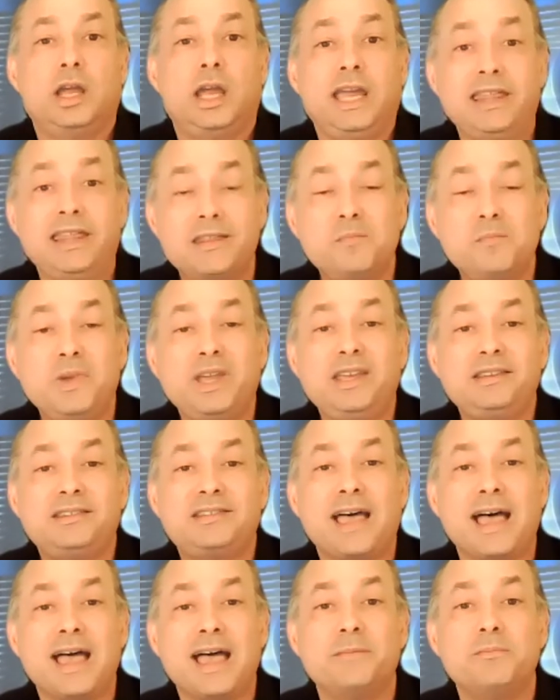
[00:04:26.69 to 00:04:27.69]
In the
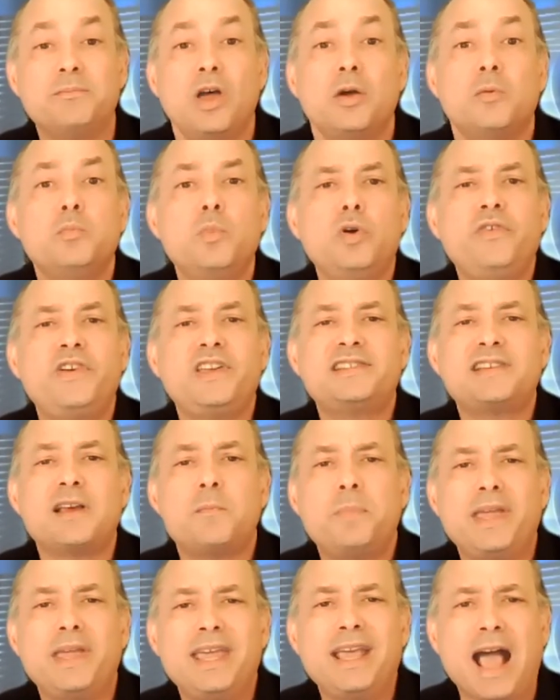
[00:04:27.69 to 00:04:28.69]
meantime, movies
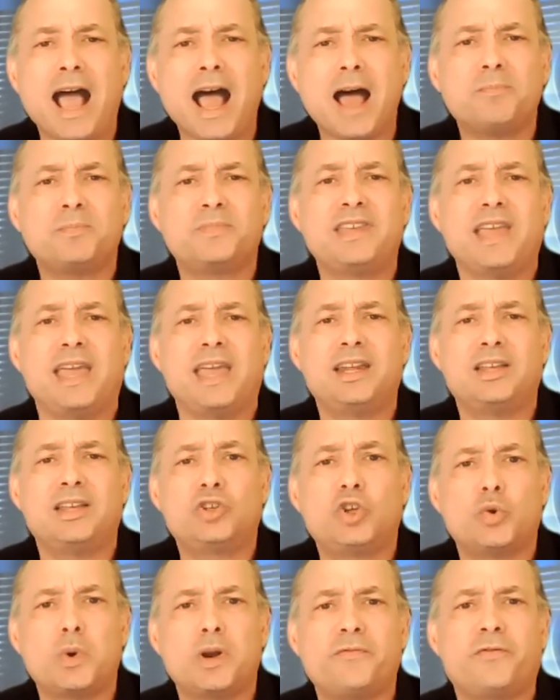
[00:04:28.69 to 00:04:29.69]
are being
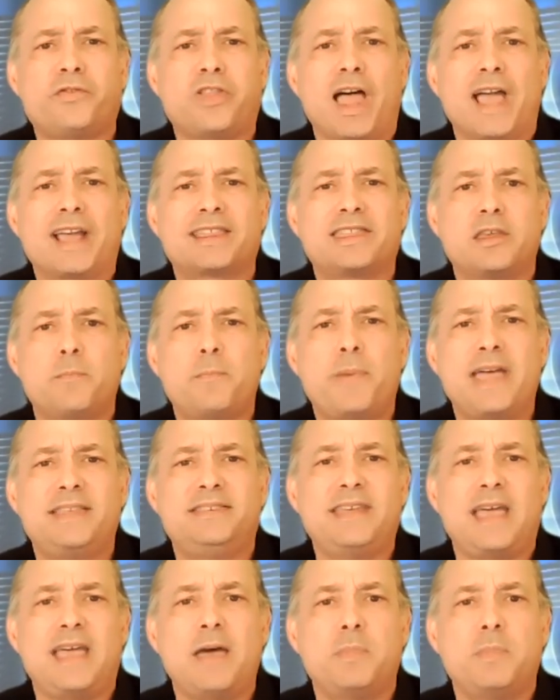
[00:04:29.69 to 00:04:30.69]
updated to reflect the
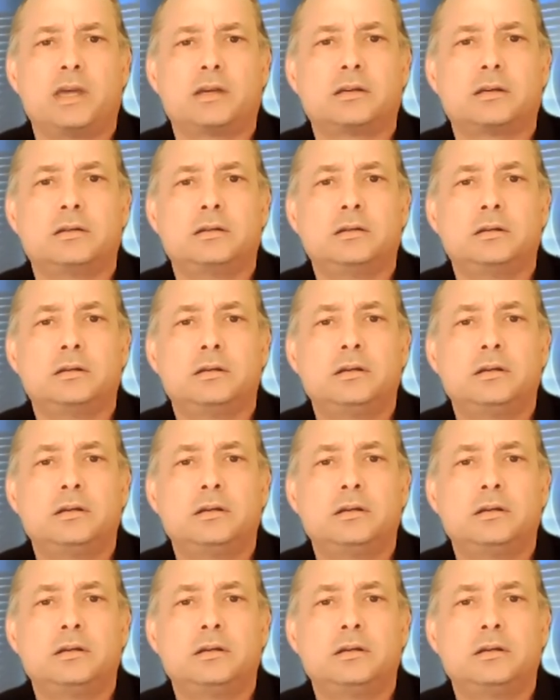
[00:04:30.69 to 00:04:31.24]
pandemic.